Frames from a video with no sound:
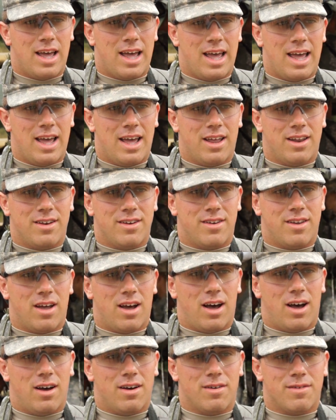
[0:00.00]

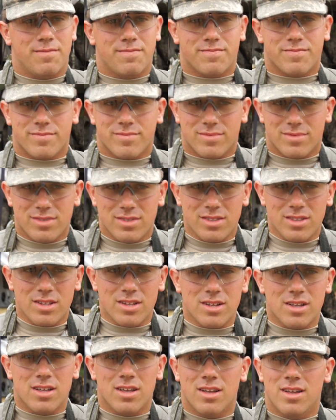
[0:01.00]
And
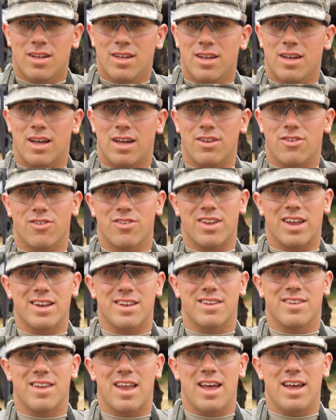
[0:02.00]
just
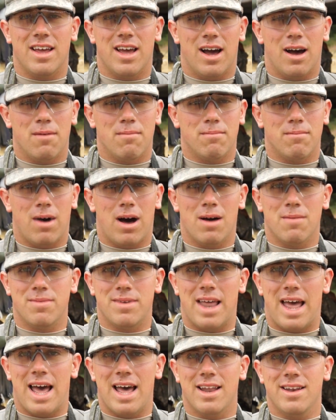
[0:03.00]
like to say,
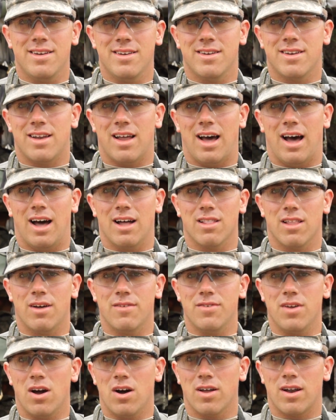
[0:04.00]
Mom, Dad, I
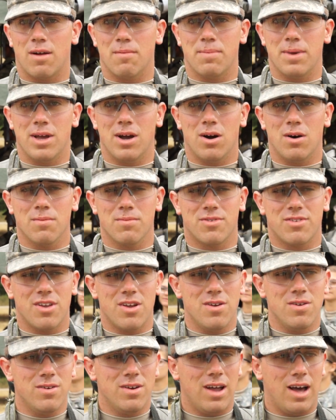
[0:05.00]
love y'all, and I'll be home
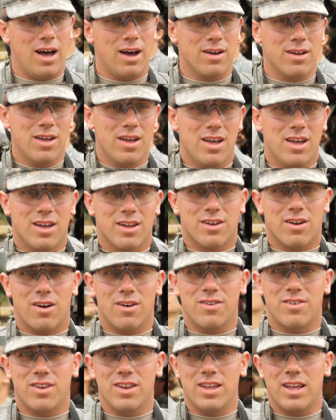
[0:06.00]
soon.
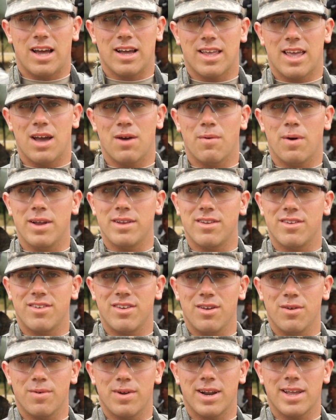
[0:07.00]
Kirstie, I can't wait to
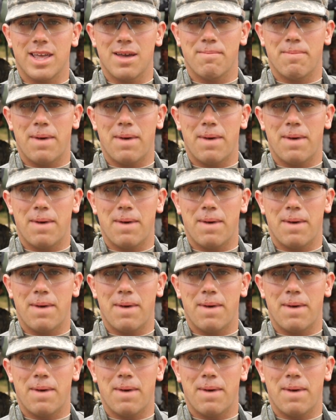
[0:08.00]
see you when I get